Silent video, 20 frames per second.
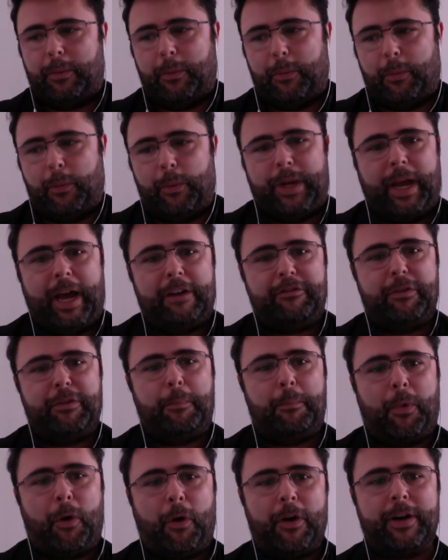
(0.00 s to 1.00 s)
we have
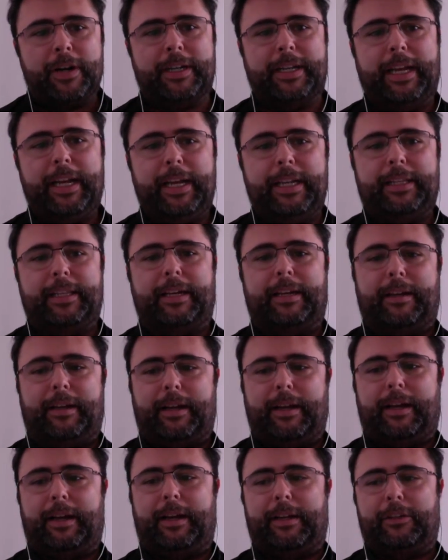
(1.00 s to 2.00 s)
more
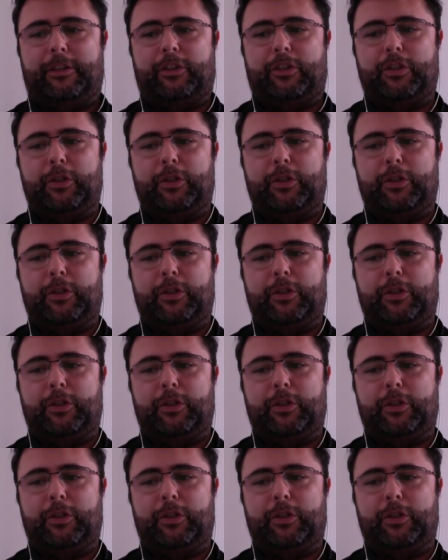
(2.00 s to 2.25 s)
data